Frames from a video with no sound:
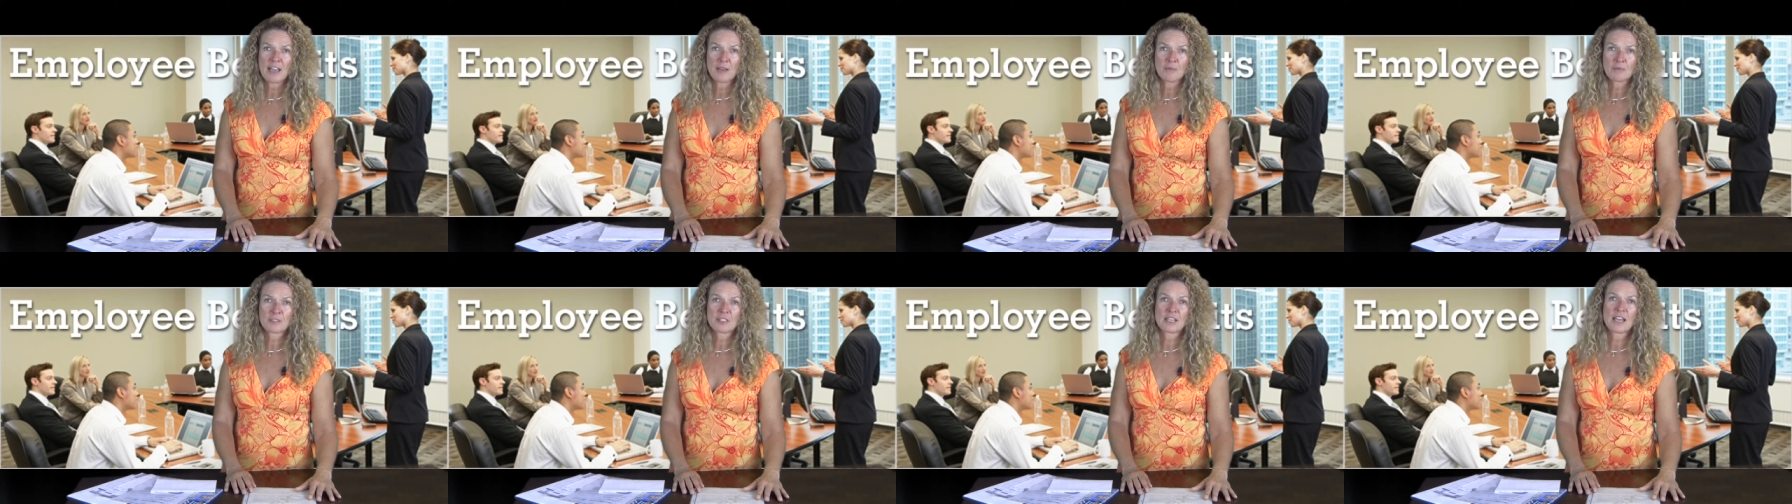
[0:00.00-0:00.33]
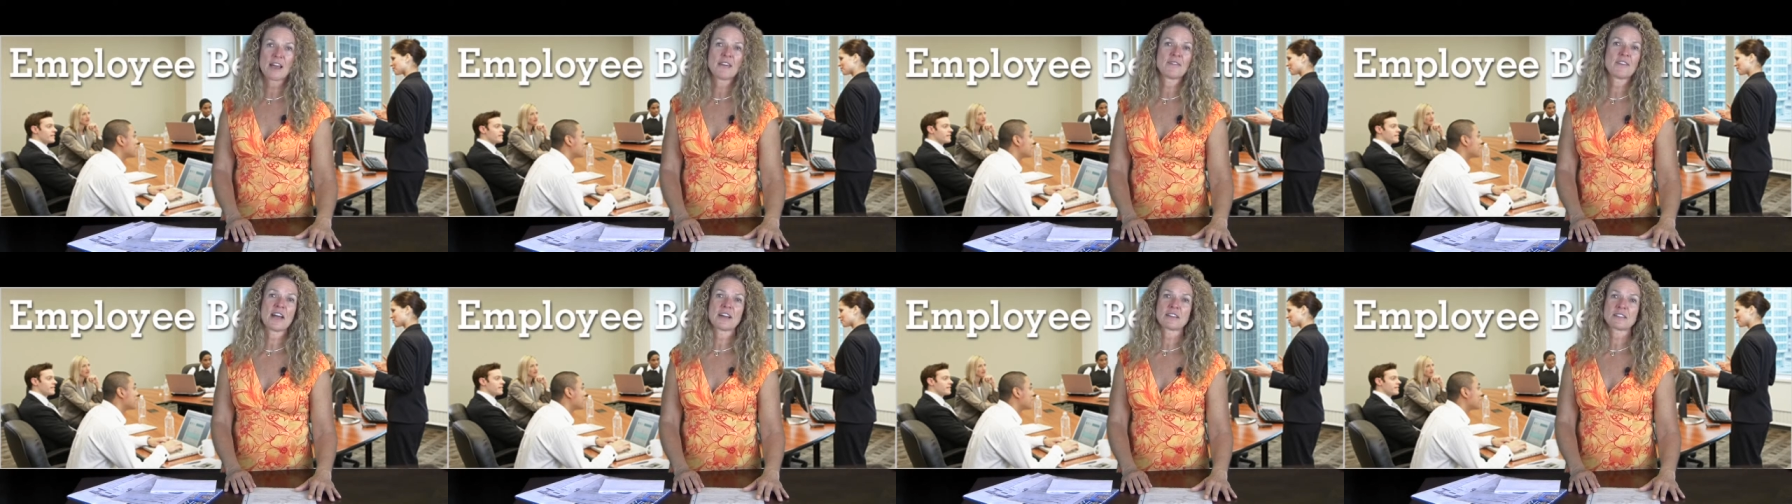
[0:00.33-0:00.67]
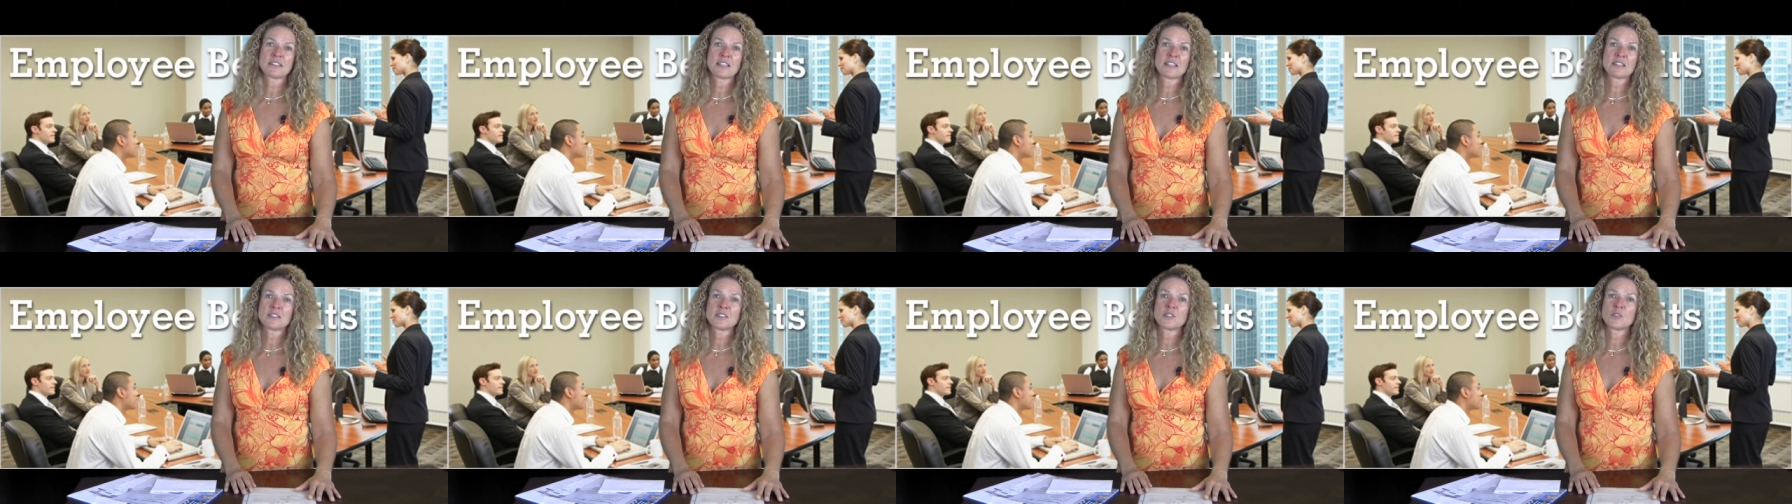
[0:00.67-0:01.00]
able to have
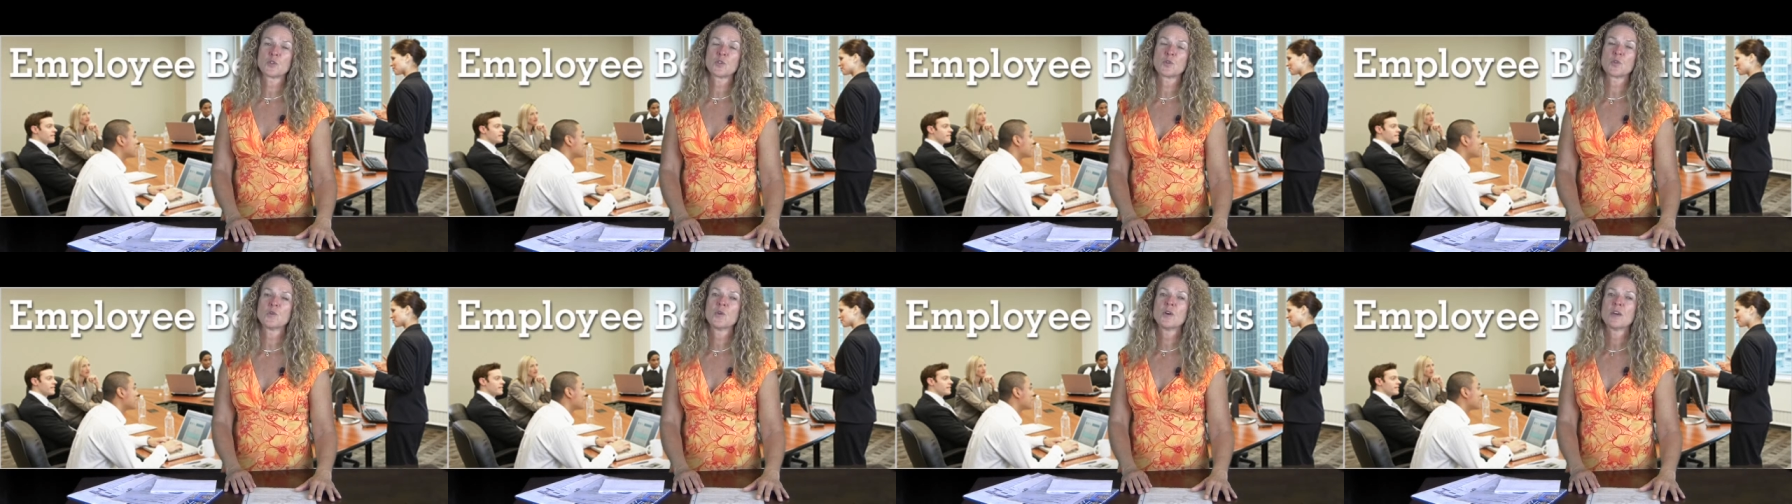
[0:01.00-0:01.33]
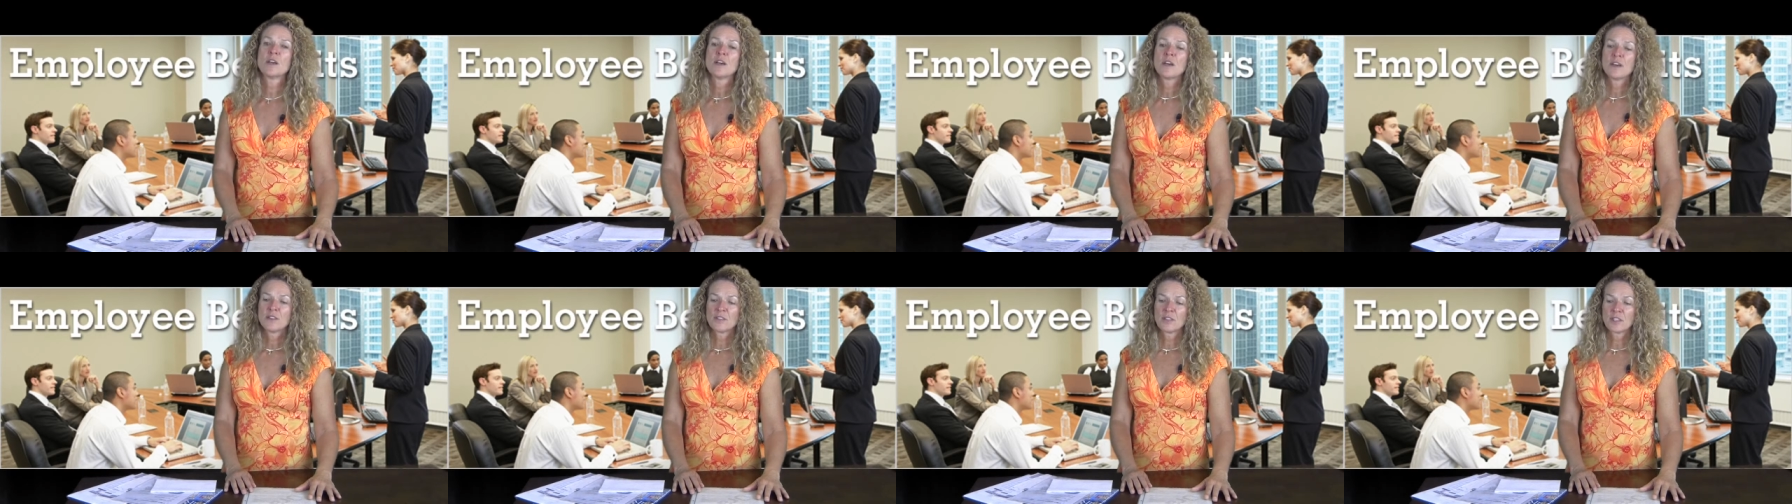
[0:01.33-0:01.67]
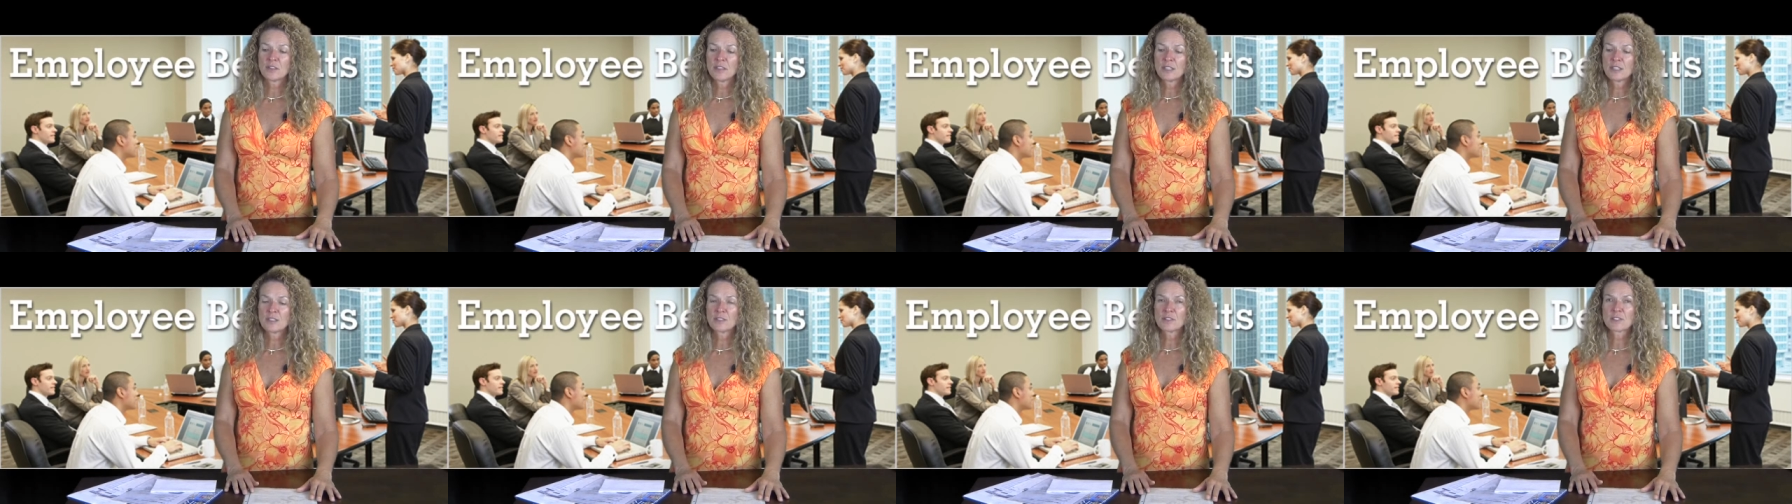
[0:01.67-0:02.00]
access to the
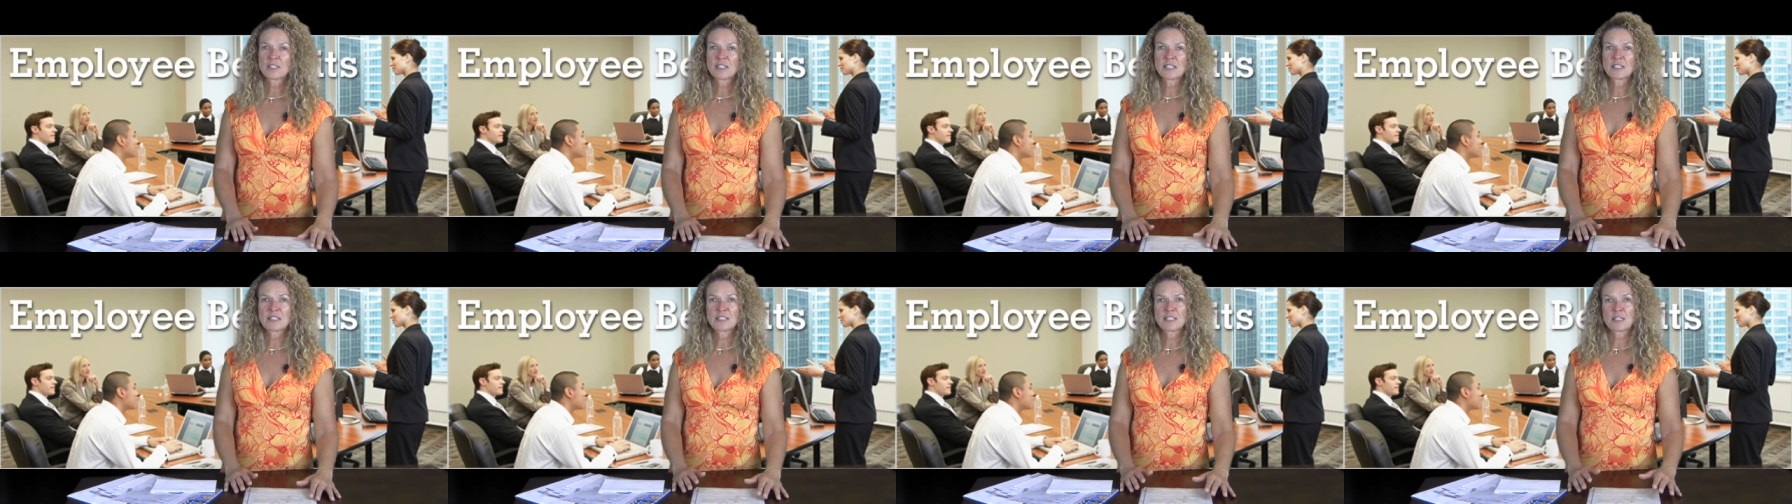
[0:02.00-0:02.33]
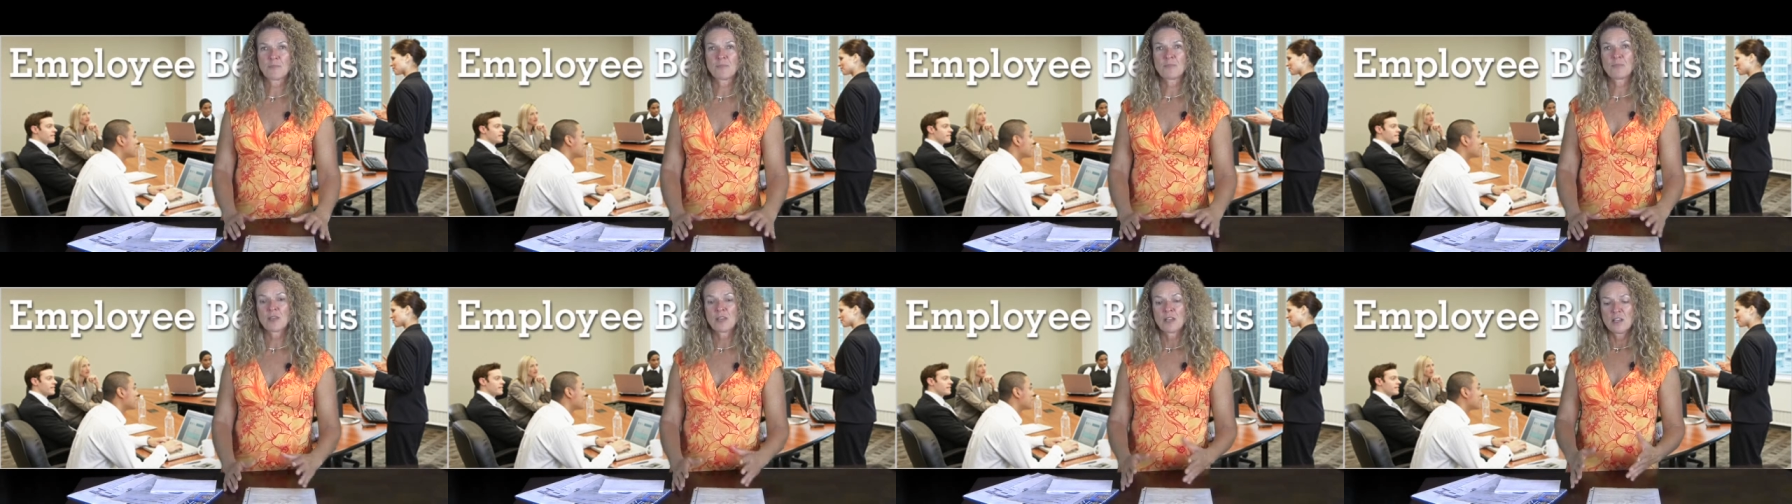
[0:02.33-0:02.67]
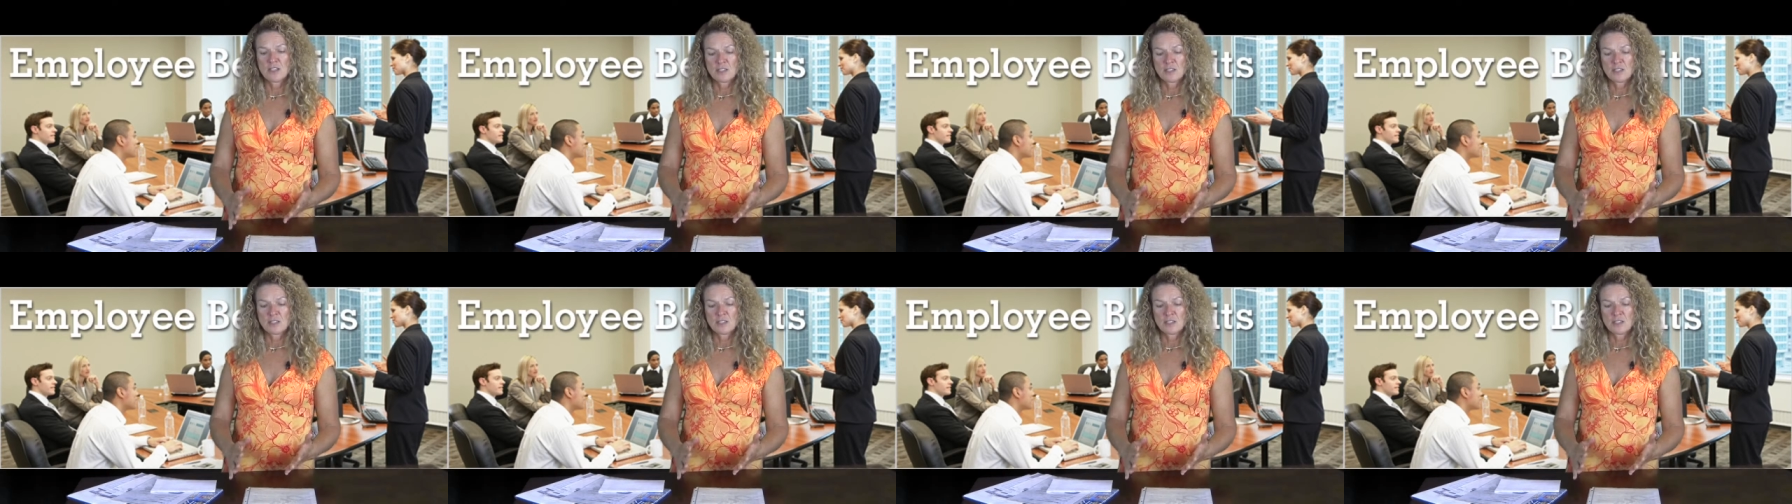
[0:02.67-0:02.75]
legal system.